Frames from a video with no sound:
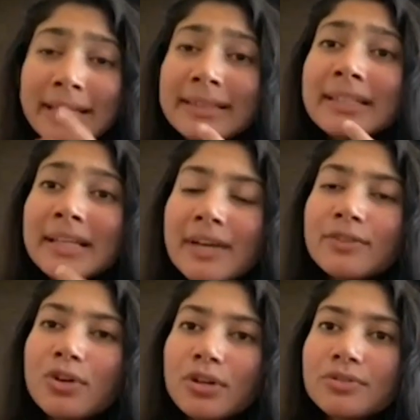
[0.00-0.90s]
I think I
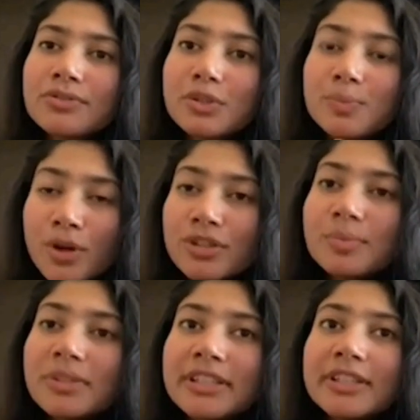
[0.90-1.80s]
have a lot of
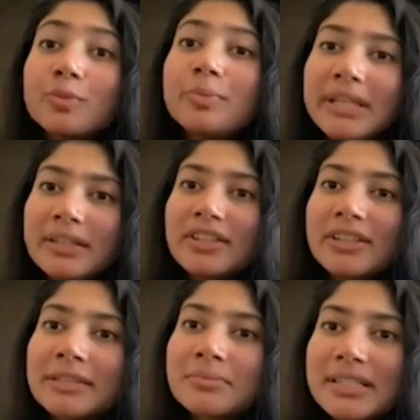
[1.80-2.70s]
responsibility to be
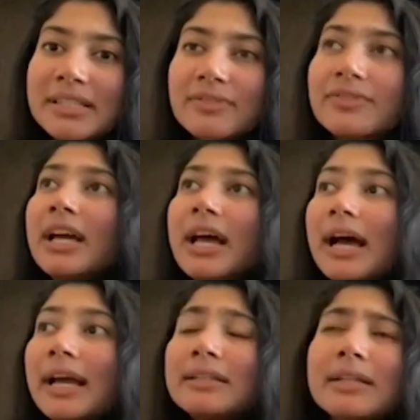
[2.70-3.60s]
correct myself.
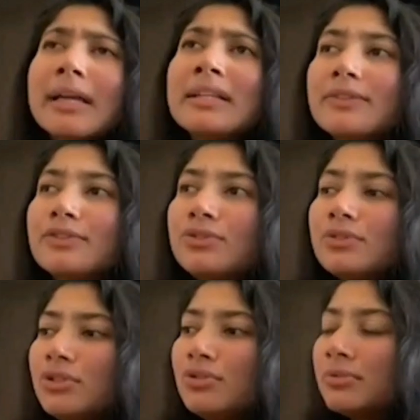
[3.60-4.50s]
I never
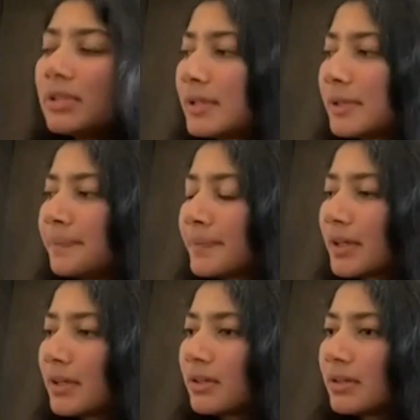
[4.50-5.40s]
knew,
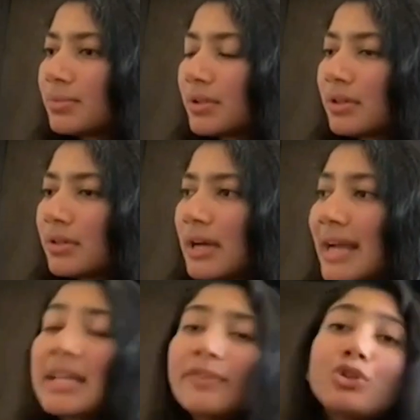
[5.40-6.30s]

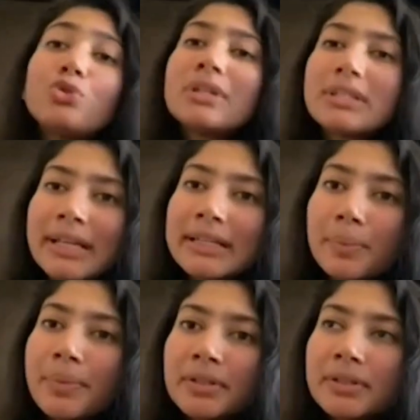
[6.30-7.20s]
I never took a side
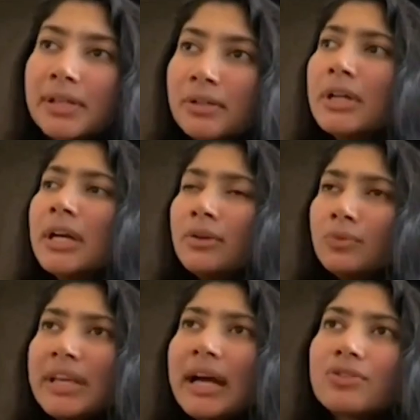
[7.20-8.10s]
up until now.
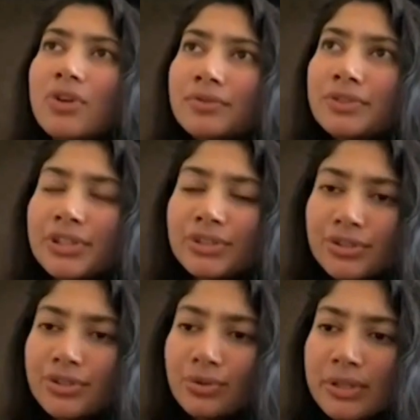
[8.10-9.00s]
We had
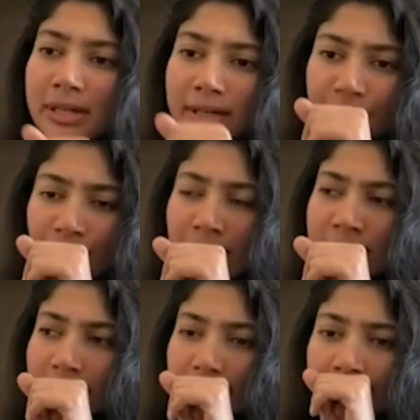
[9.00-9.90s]
conversations during our short